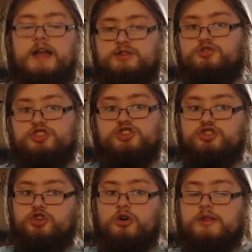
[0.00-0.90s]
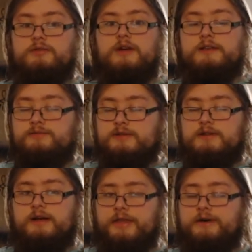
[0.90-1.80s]
You just start the race with
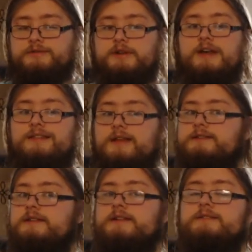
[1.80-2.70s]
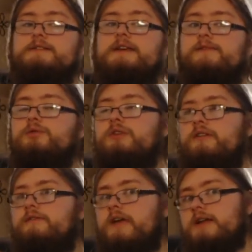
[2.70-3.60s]
1,000. That said, that doesn't give you an
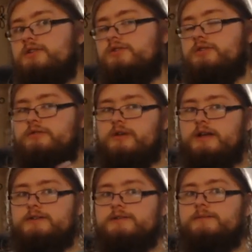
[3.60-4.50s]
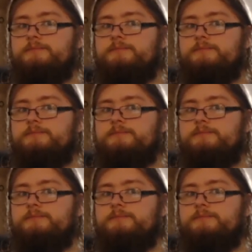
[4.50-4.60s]
advantage in the race.